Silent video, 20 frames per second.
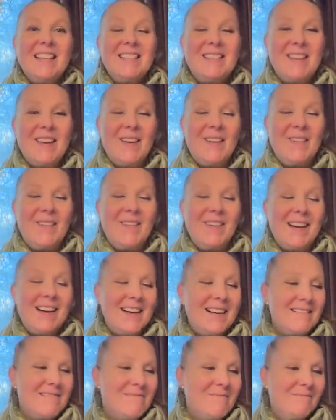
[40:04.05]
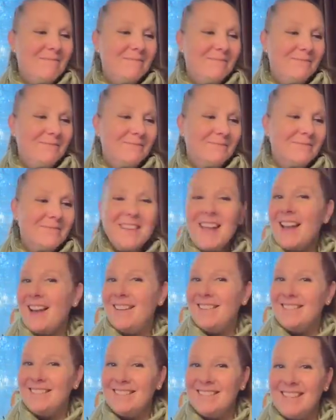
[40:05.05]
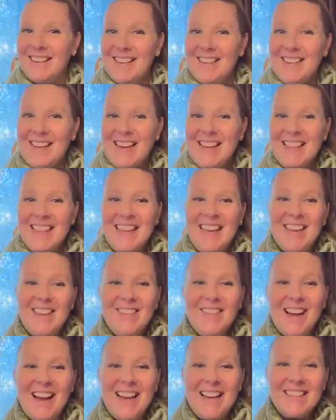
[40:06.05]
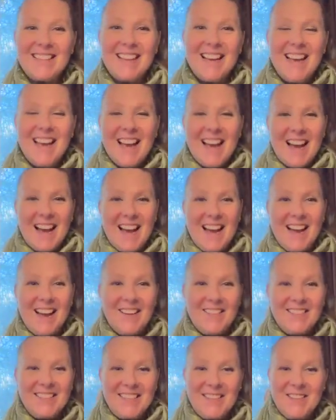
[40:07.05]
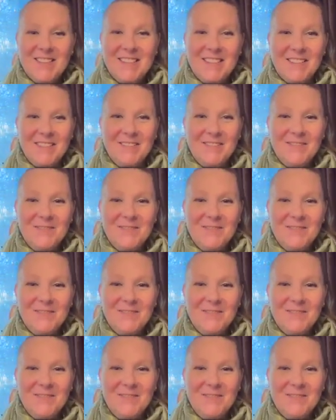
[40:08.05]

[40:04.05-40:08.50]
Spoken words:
So yeah, all right, thank you guys. I'll see you soon.